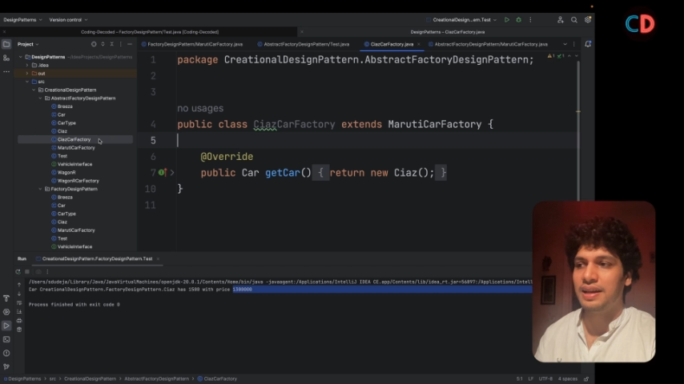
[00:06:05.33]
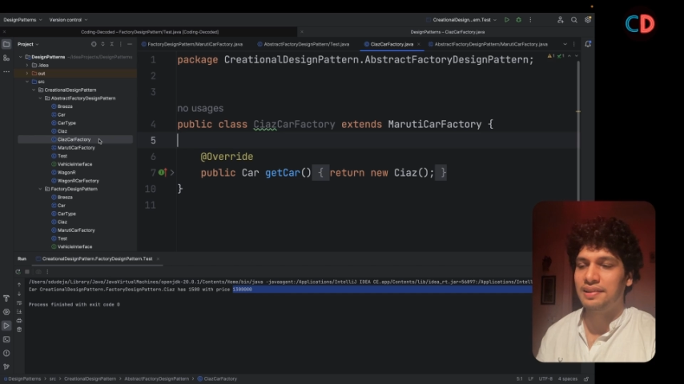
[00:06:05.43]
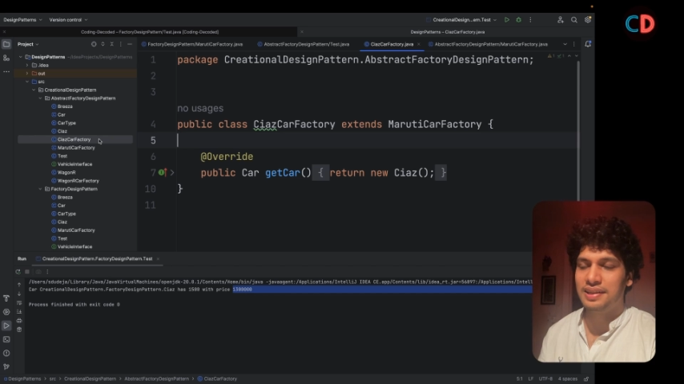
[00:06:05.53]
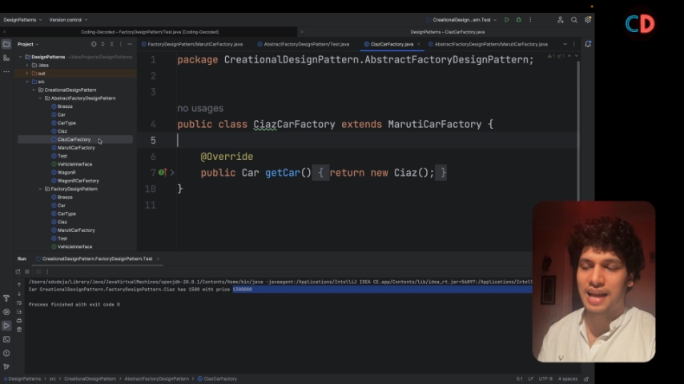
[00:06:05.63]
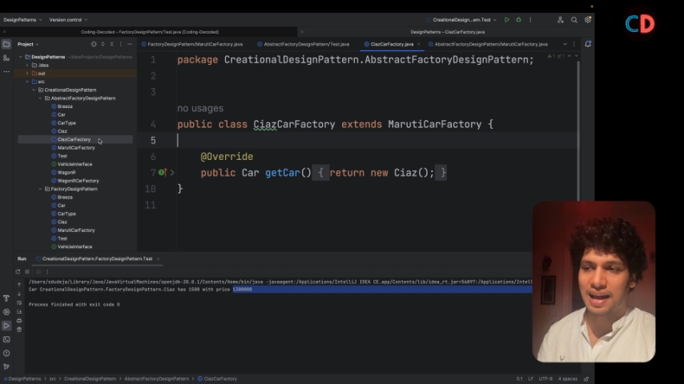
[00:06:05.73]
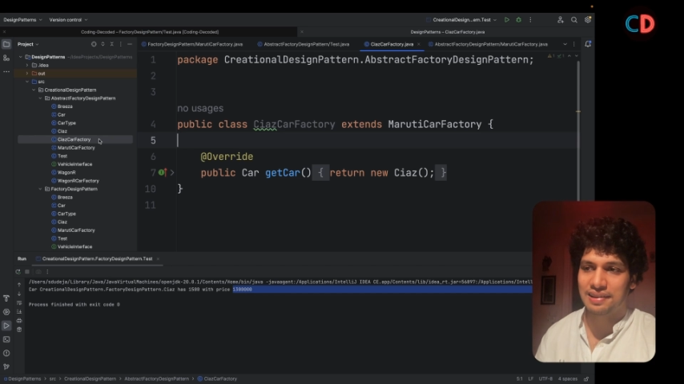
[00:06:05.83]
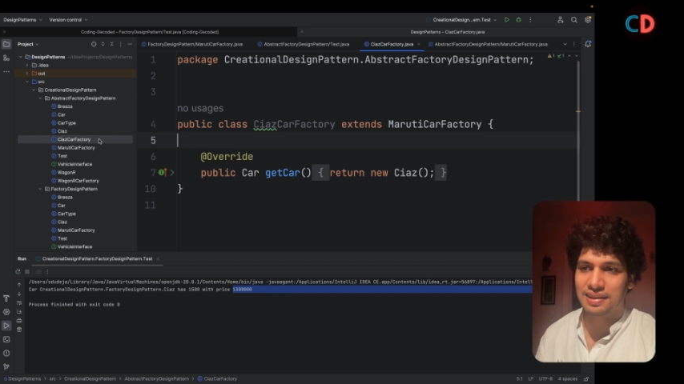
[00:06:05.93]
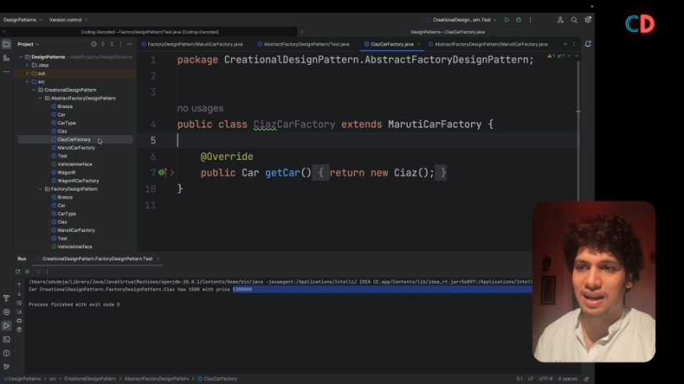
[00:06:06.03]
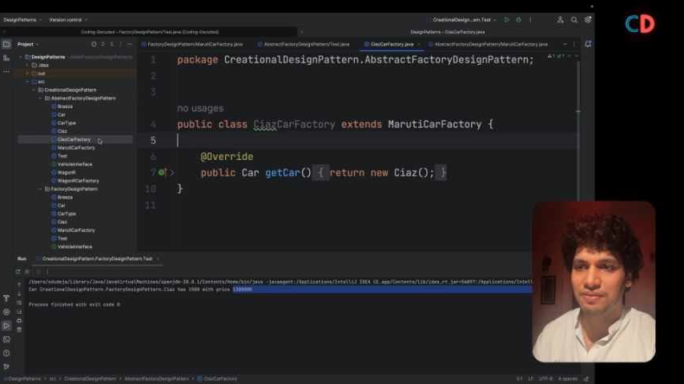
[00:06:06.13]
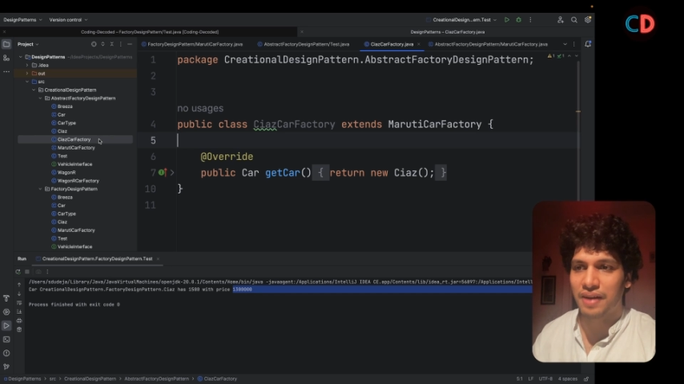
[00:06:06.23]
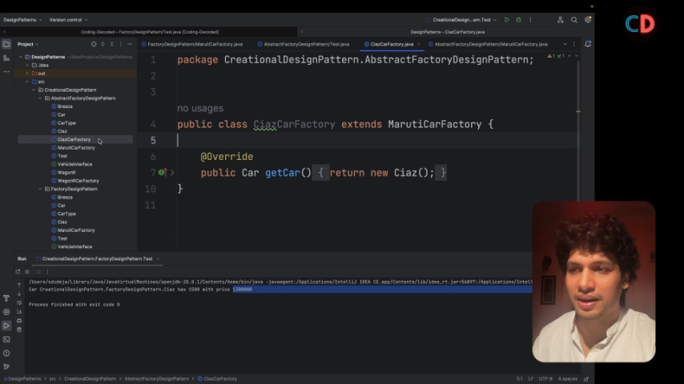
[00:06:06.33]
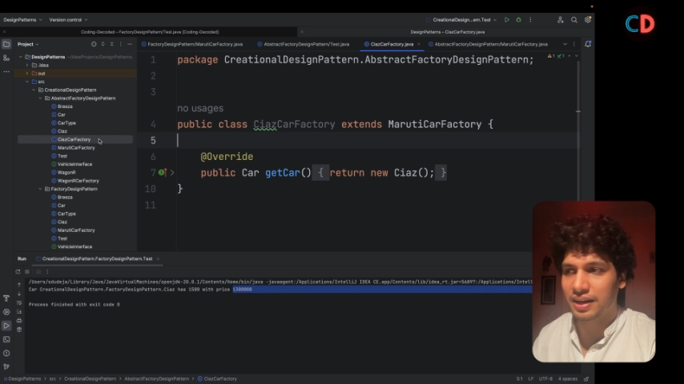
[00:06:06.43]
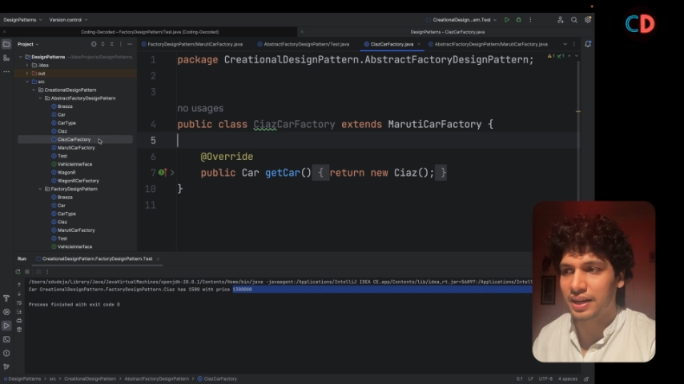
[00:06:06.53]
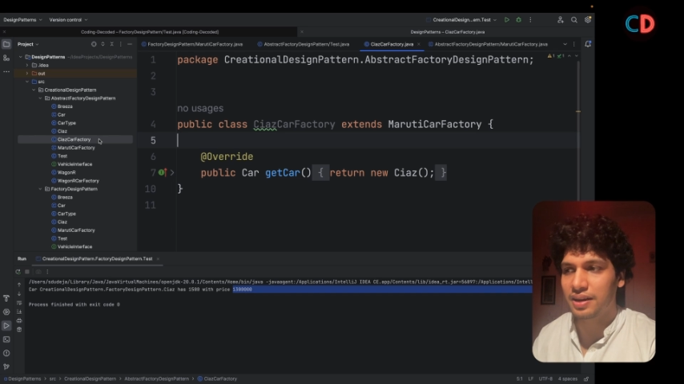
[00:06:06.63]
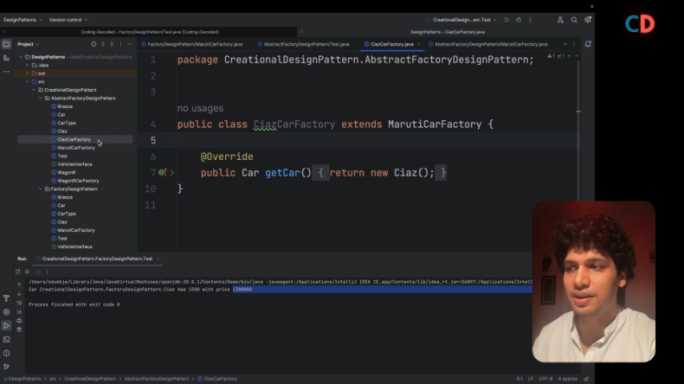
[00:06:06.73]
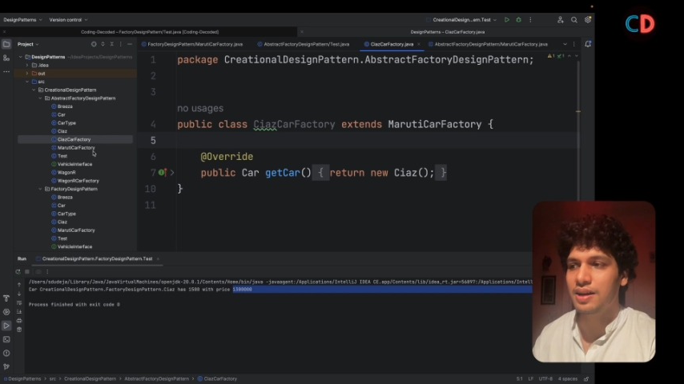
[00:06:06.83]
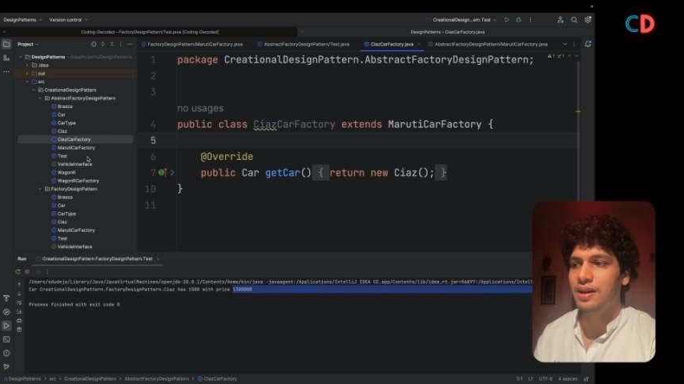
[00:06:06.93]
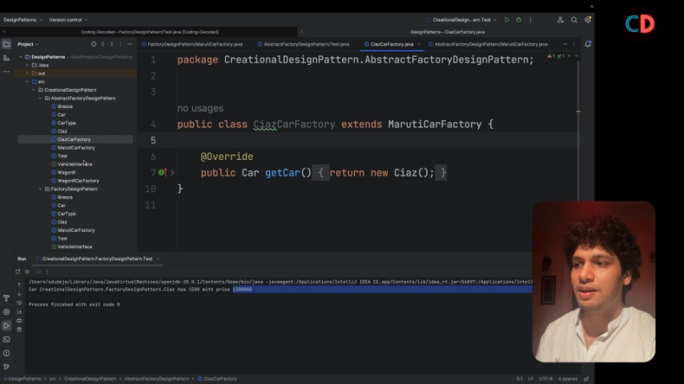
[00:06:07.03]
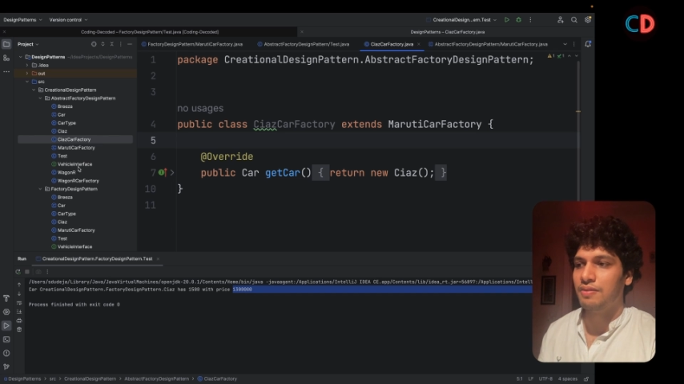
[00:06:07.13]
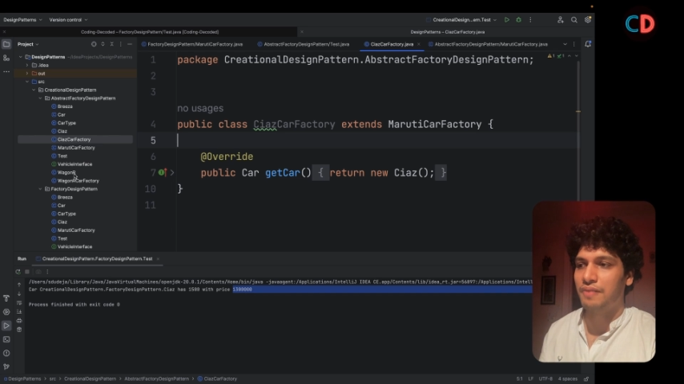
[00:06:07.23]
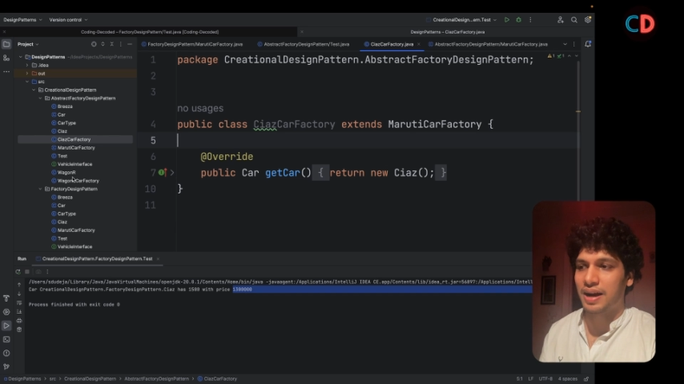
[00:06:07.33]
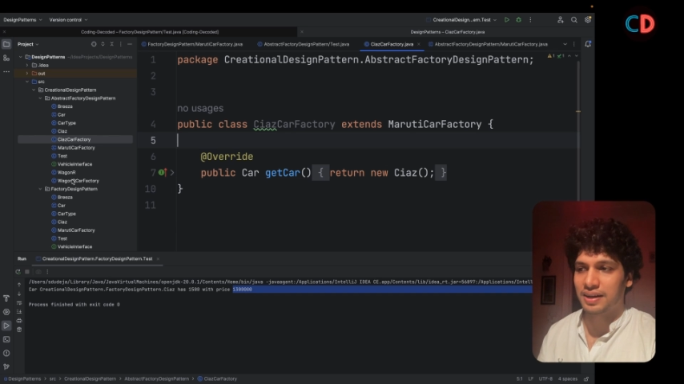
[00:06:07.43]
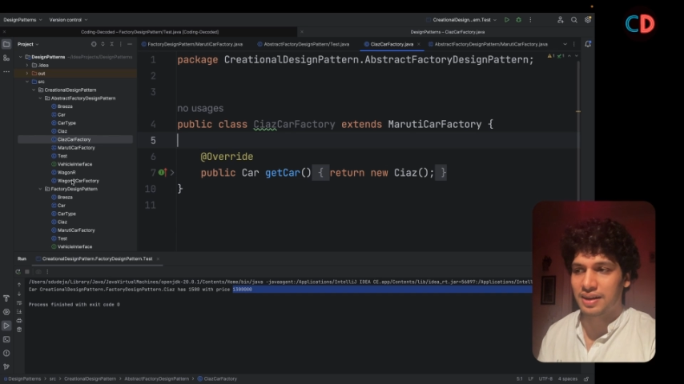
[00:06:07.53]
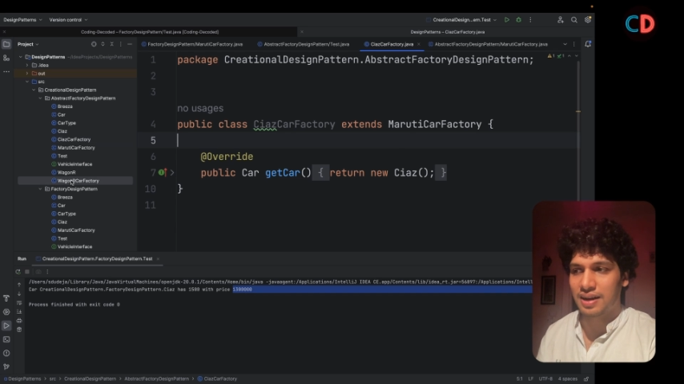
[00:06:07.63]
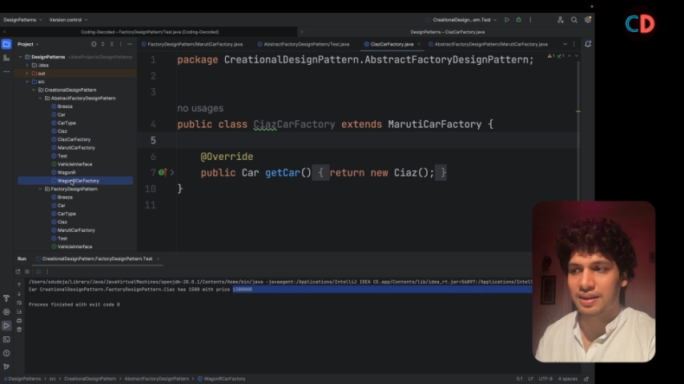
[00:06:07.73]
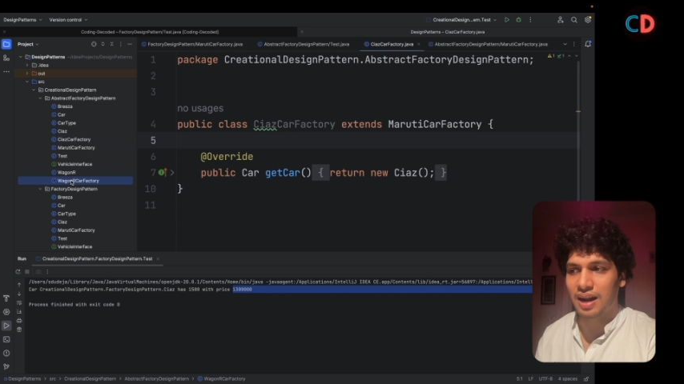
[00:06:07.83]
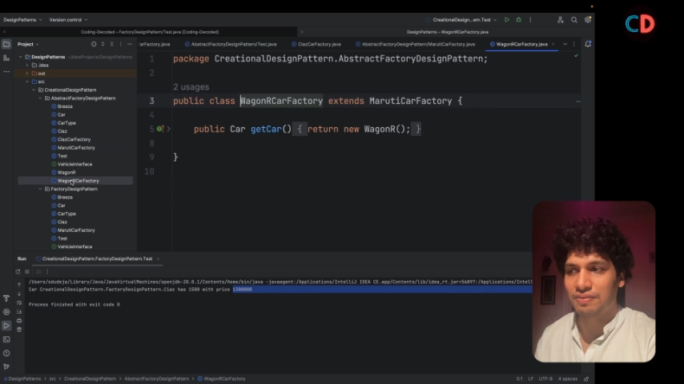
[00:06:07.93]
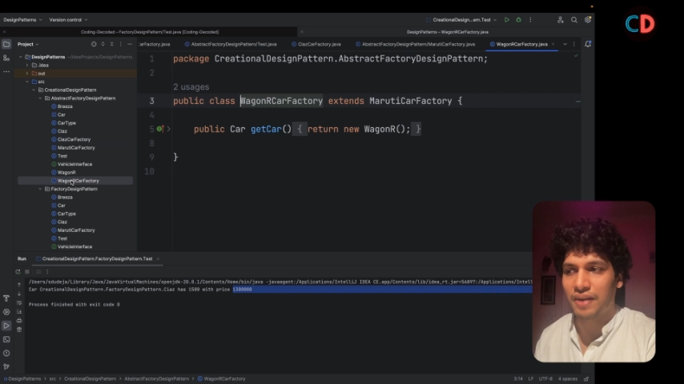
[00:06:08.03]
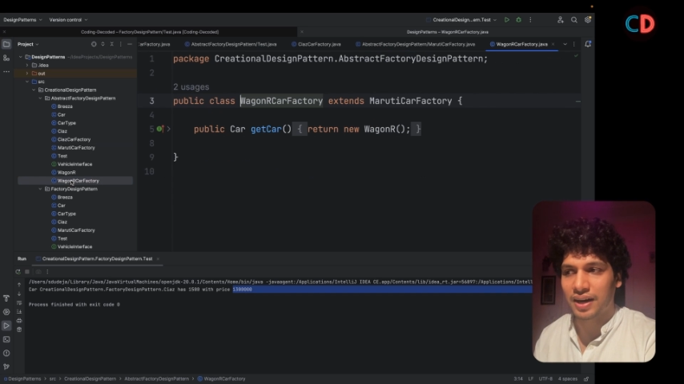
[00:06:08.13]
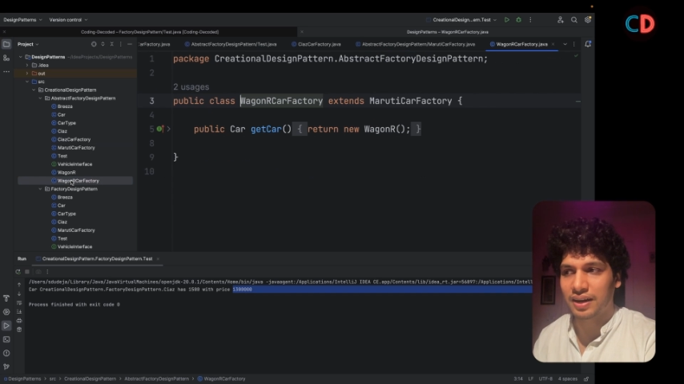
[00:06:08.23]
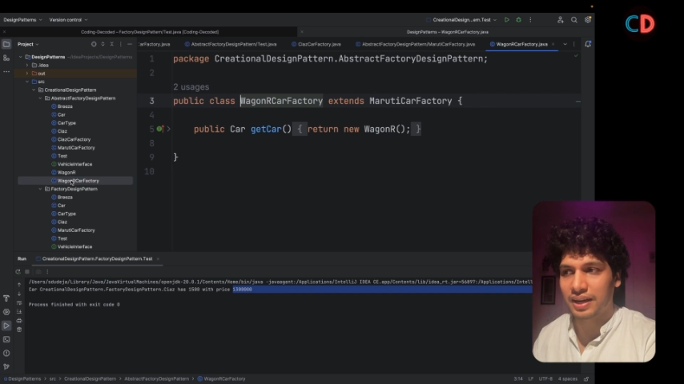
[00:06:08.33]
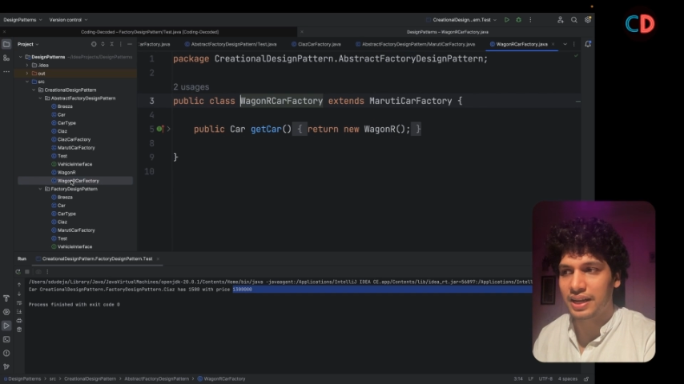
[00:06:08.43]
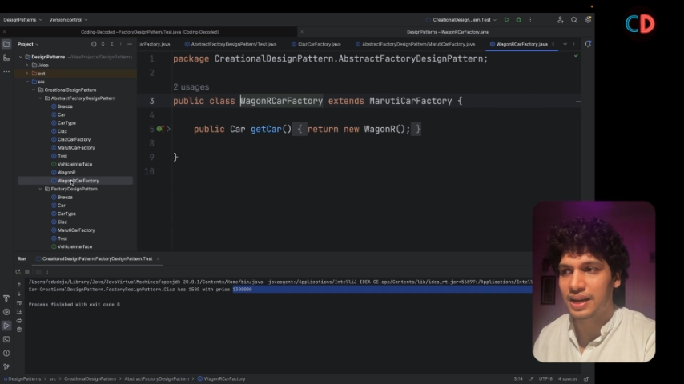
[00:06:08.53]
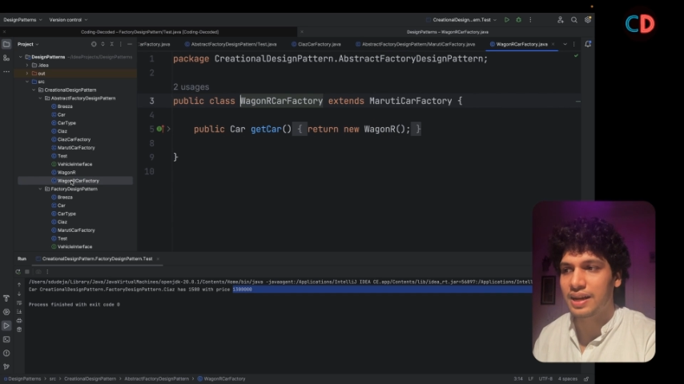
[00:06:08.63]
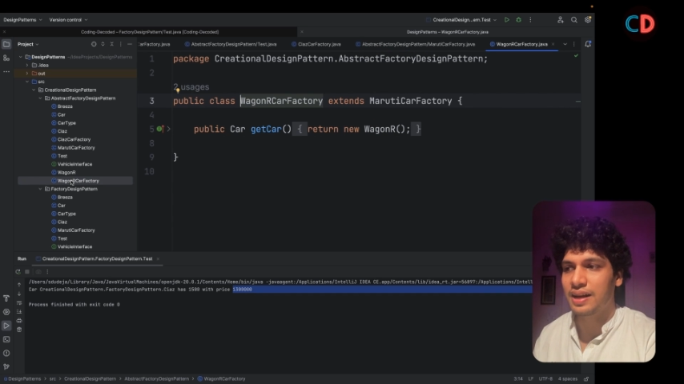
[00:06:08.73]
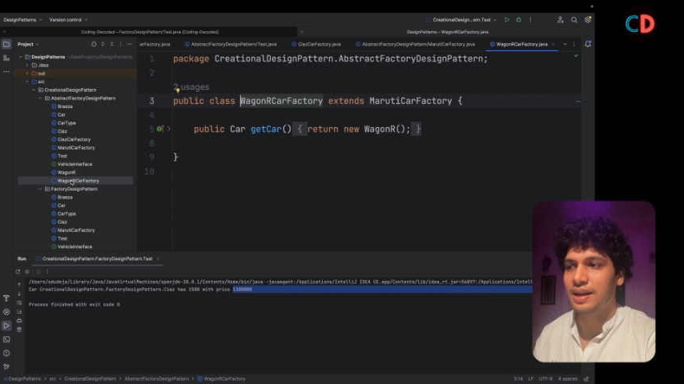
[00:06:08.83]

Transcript: Ciaz car factory, Wagon R car factory,